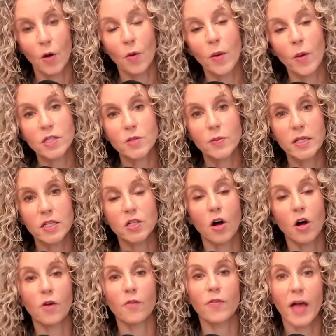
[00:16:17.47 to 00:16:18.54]
Once we
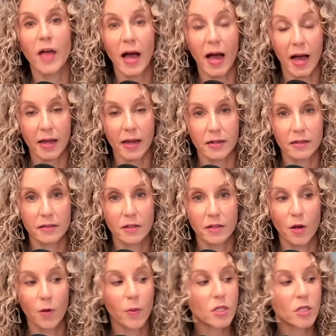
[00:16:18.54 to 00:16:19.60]
solve that,
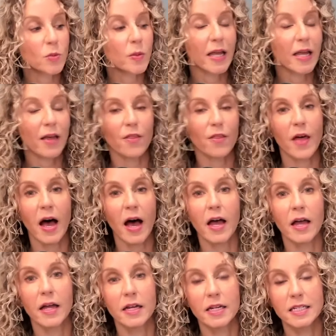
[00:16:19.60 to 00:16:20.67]
once we get
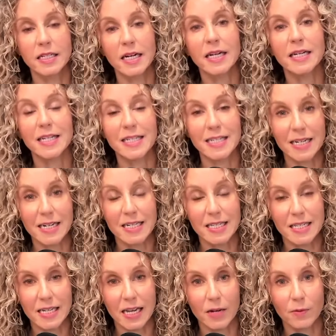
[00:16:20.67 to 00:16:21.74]
that done and
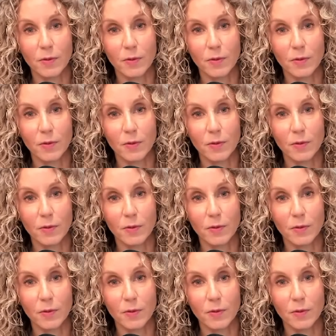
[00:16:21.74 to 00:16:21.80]
dusted,